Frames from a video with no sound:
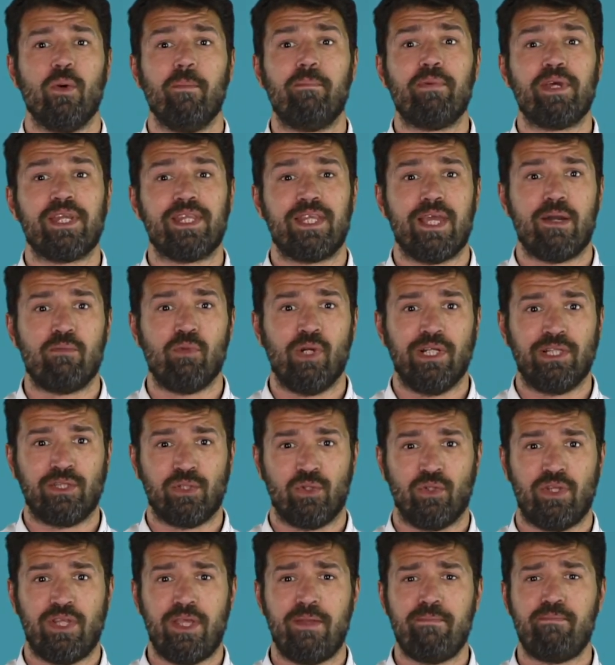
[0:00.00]
So let's not
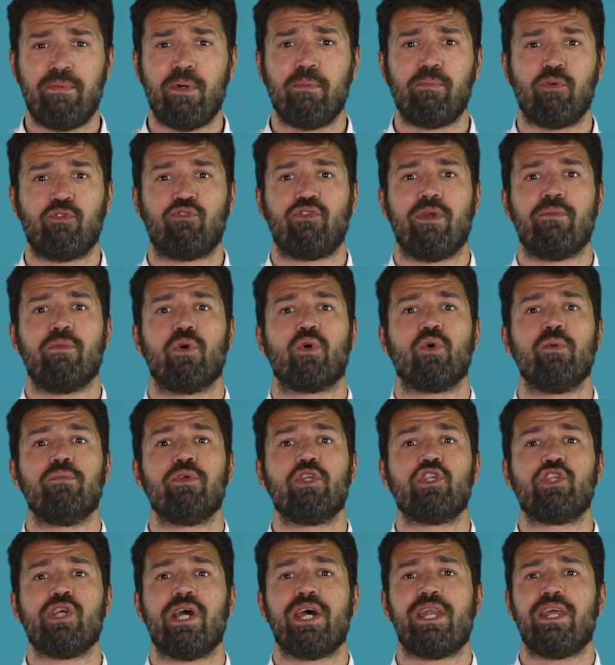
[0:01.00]
waste any more time
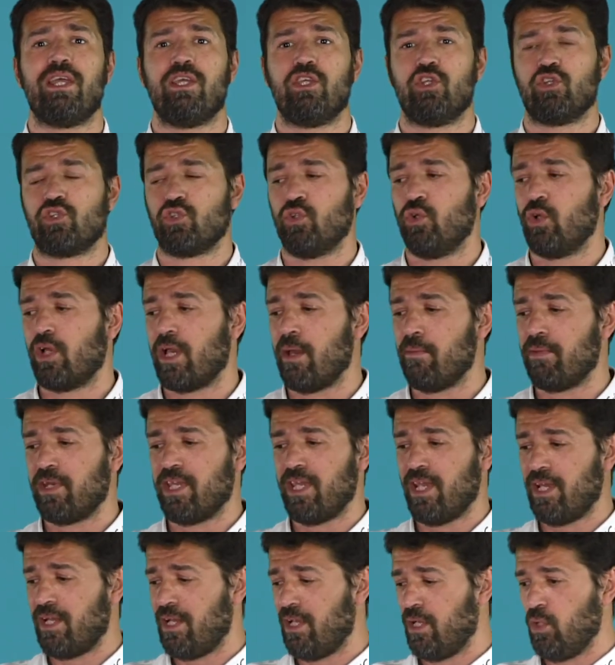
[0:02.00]
and get started.
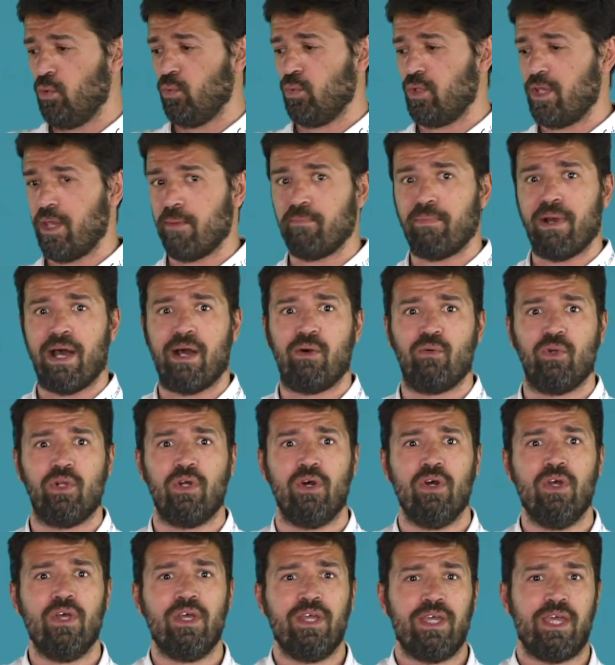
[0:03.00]
I'm Gabriella, he's
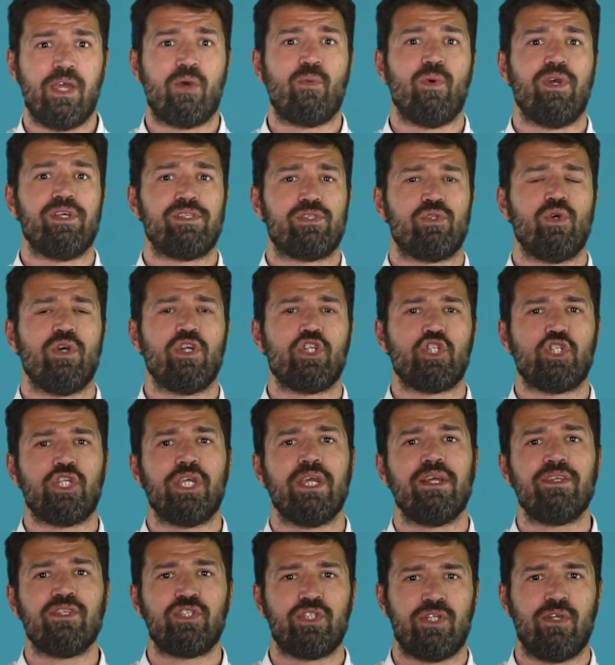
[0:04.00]
Paolo, and this
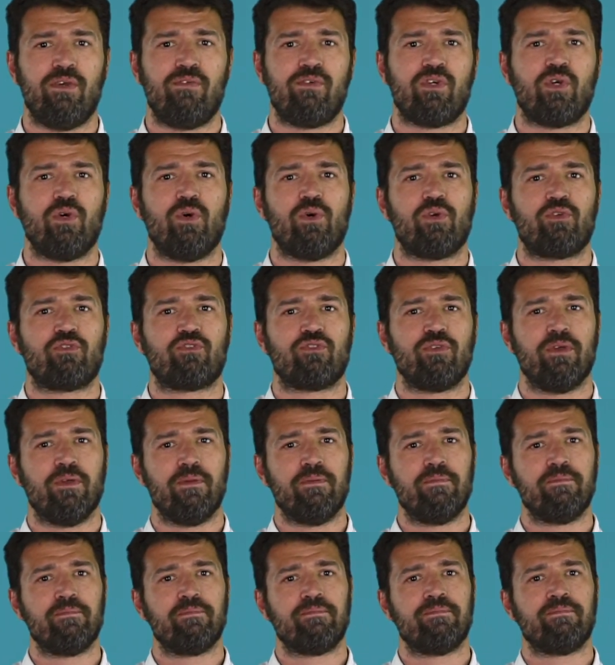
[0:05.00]
is CNC of
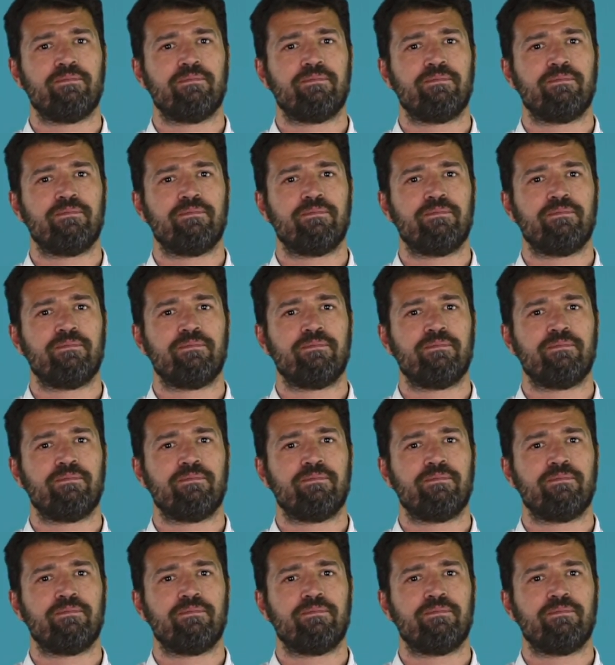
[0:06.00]
course.